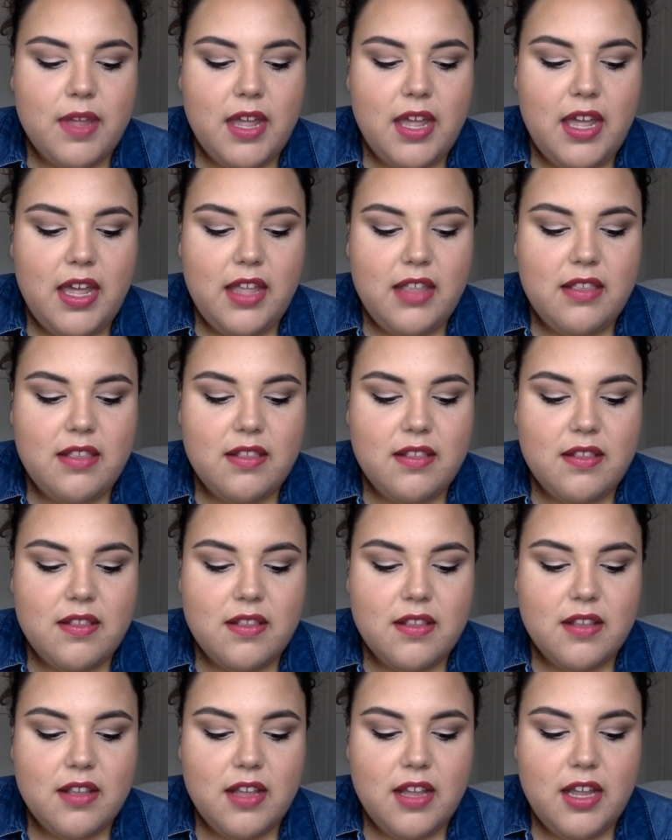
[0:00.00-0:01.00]
it's
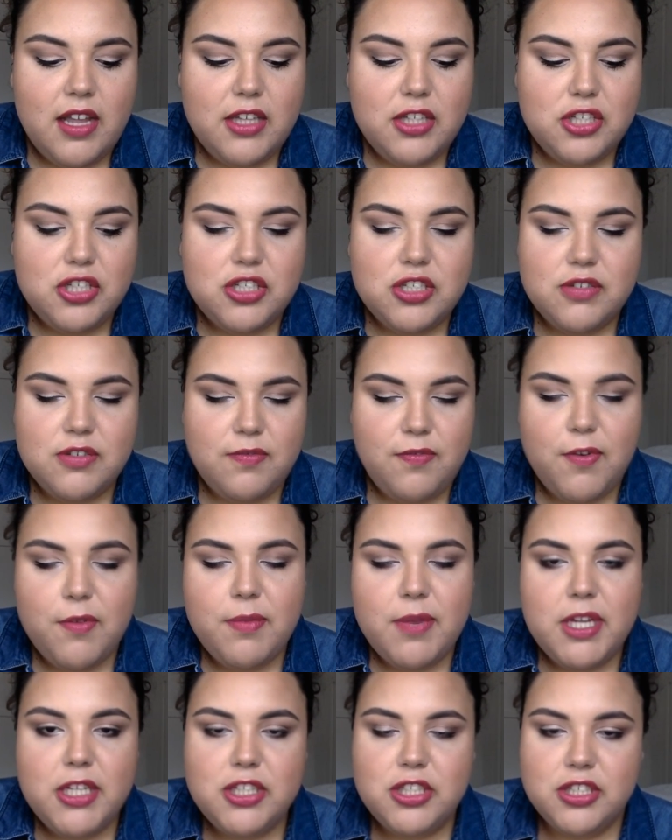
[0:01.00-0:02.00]
for
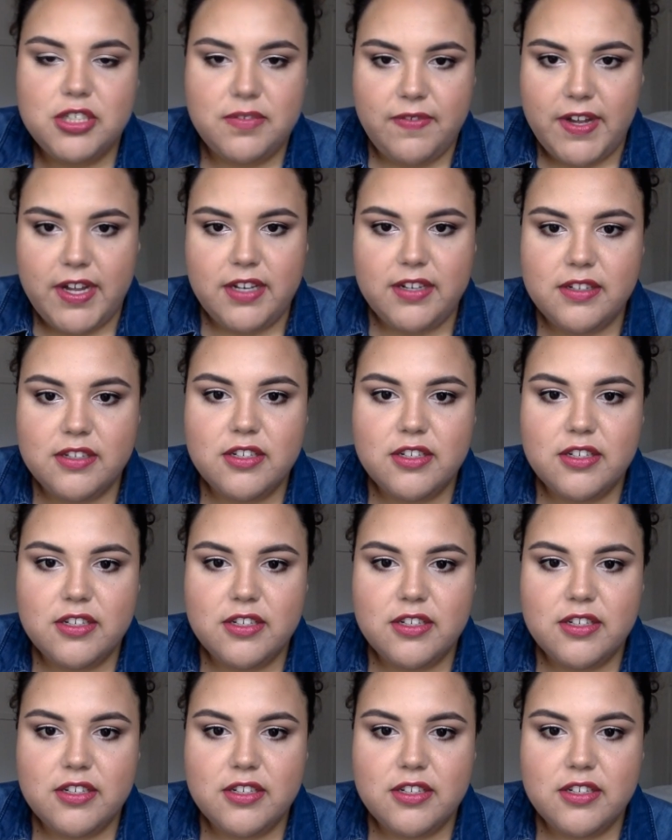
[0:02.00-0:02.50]
me, it's just fun.